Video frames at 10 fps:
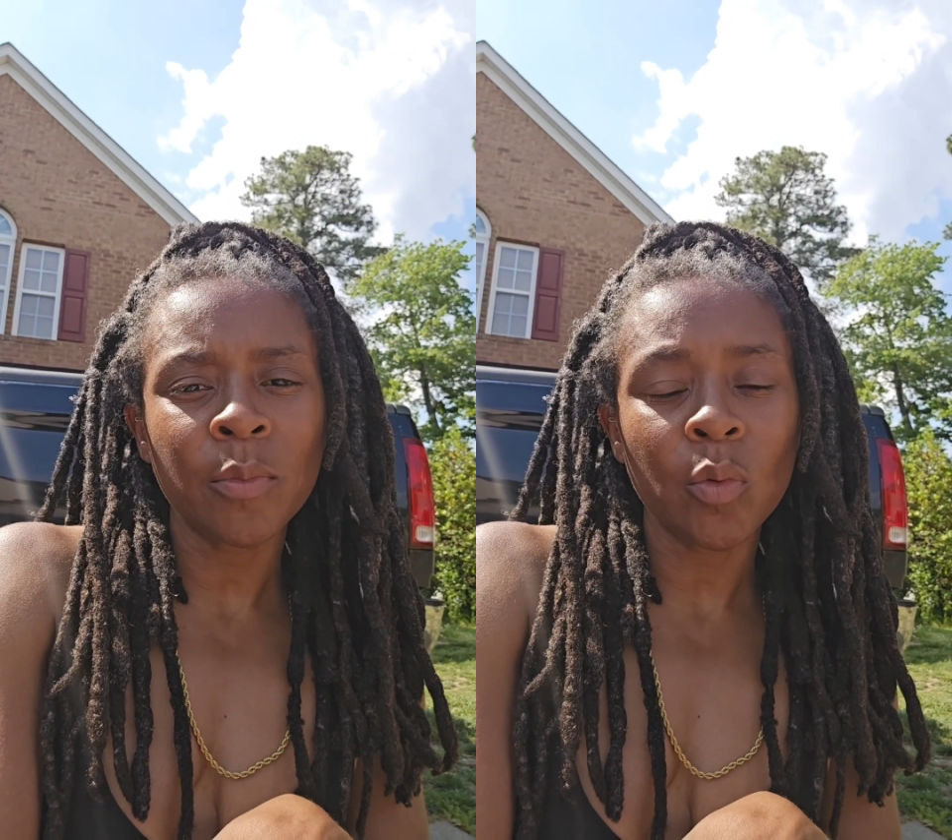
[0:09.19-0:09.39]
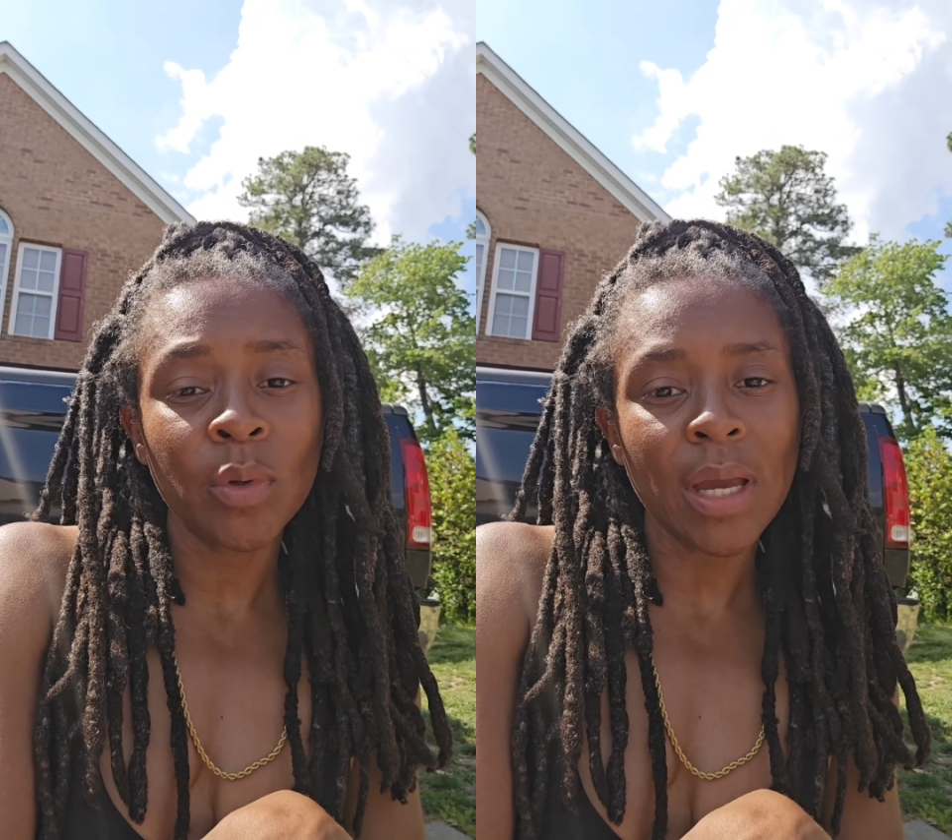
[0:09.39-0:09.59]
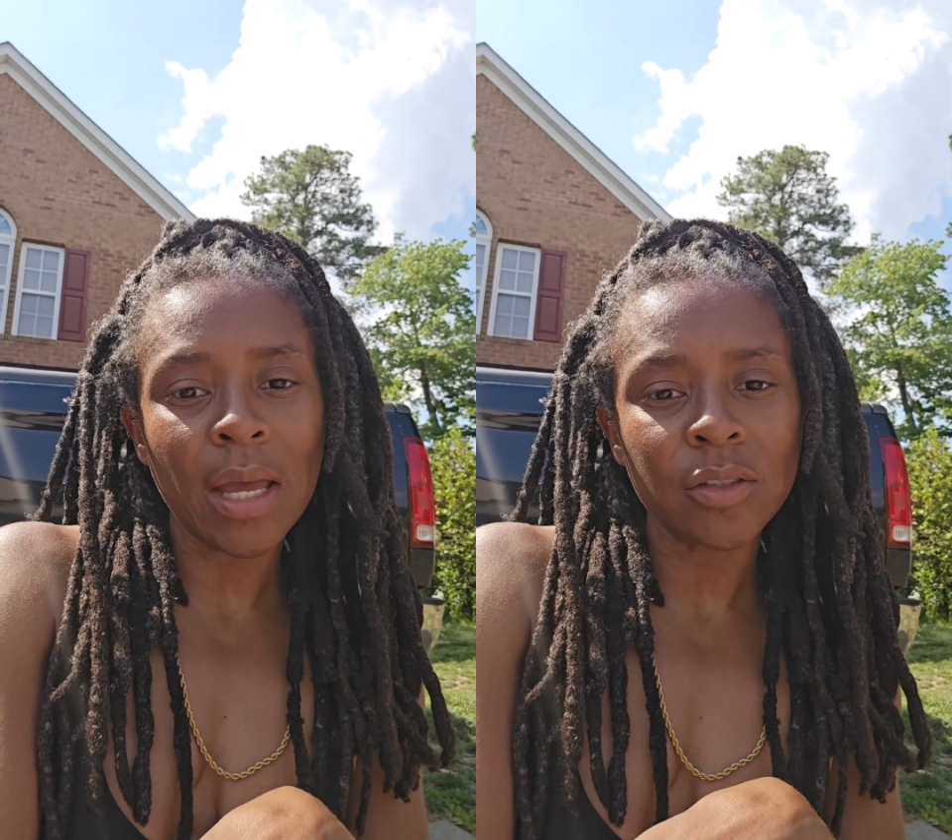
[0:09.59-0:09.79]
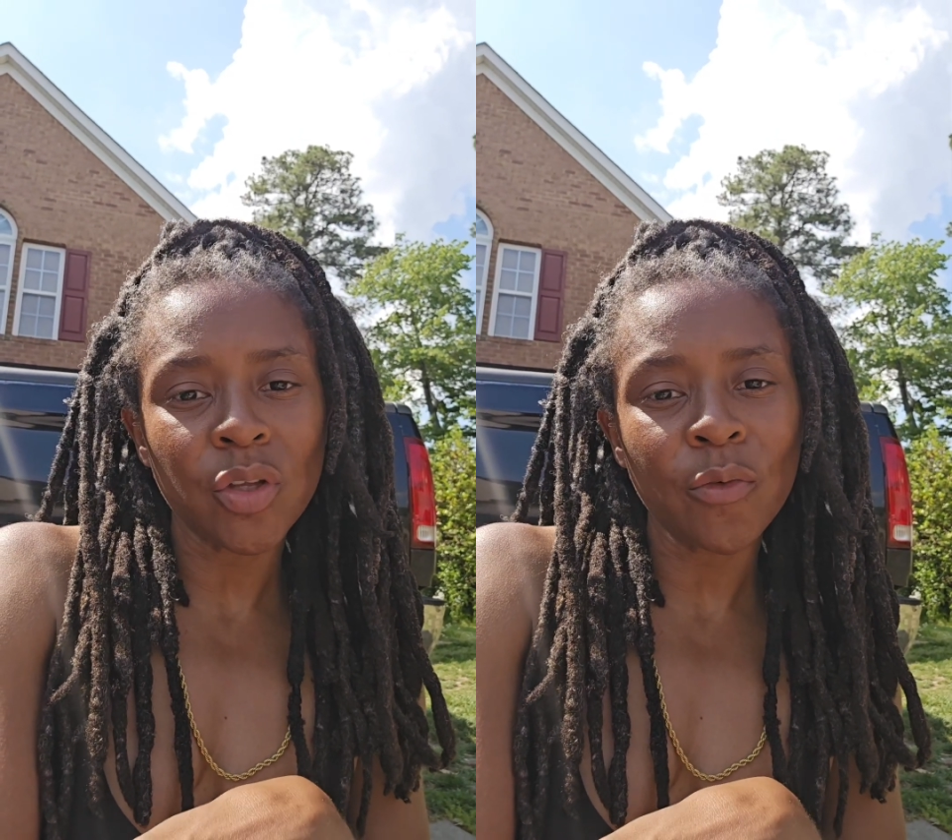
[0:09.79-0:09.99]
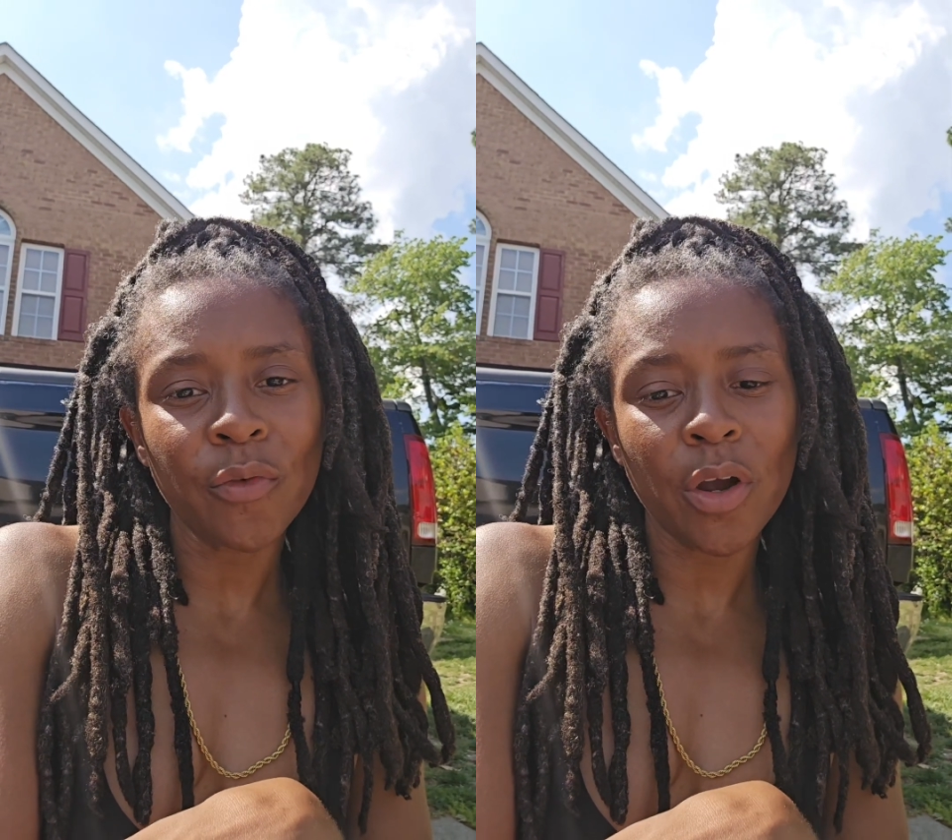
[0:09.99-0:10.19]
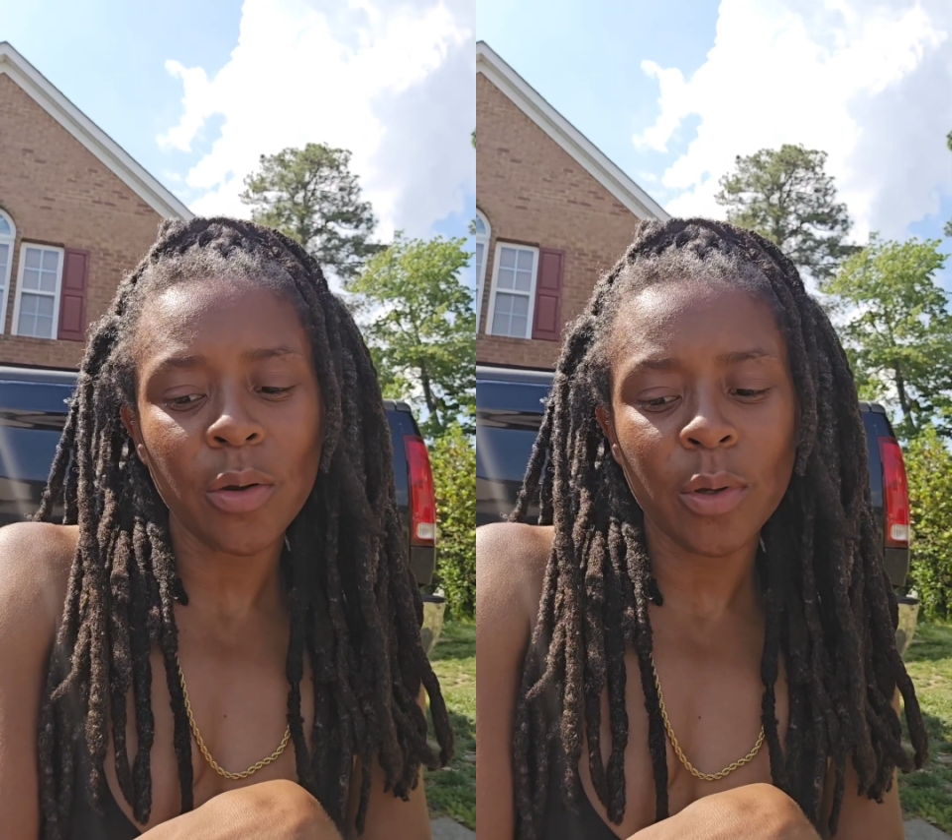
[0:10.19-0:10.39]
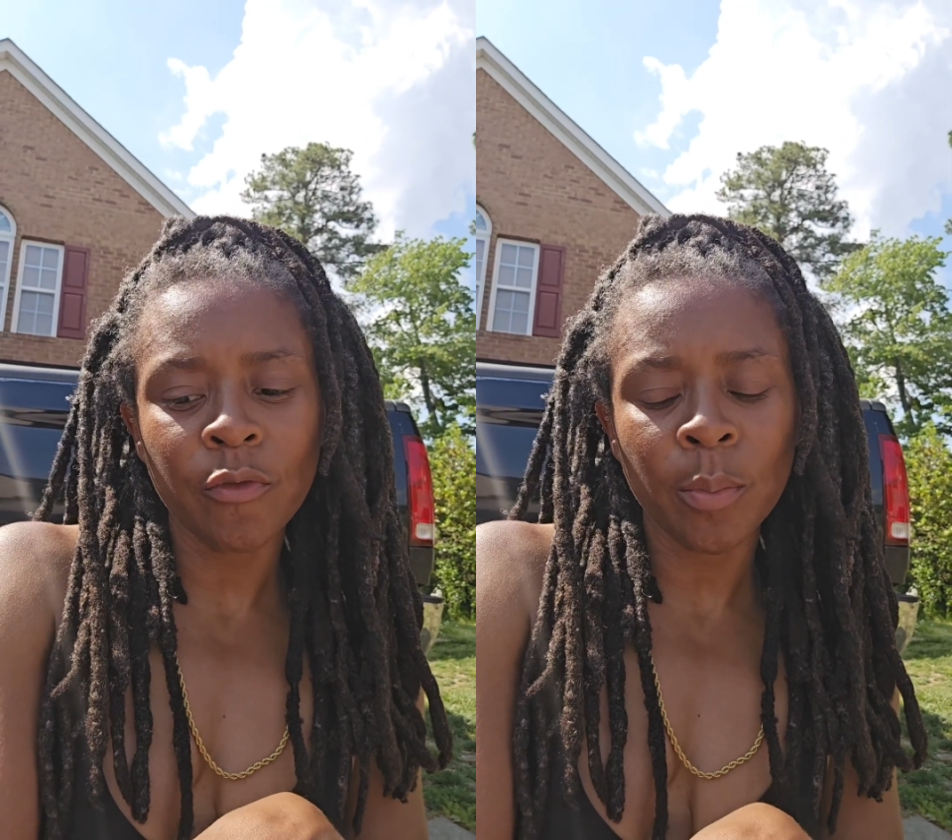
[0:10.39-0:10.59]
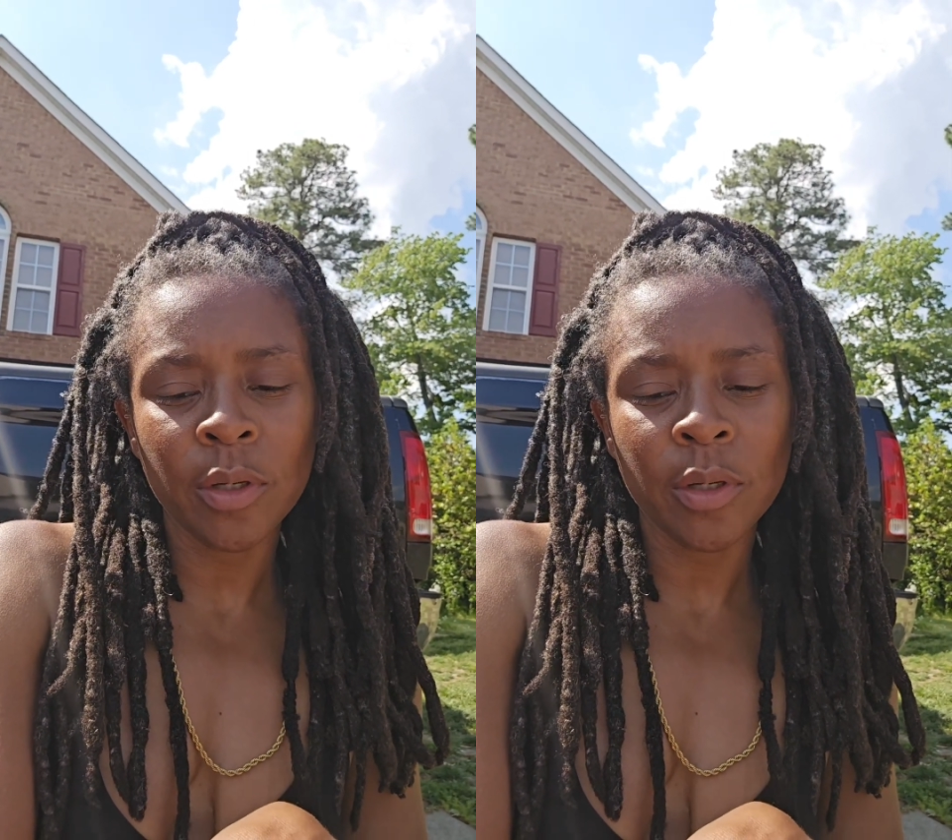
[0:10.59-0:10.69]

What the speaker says: We got so far away from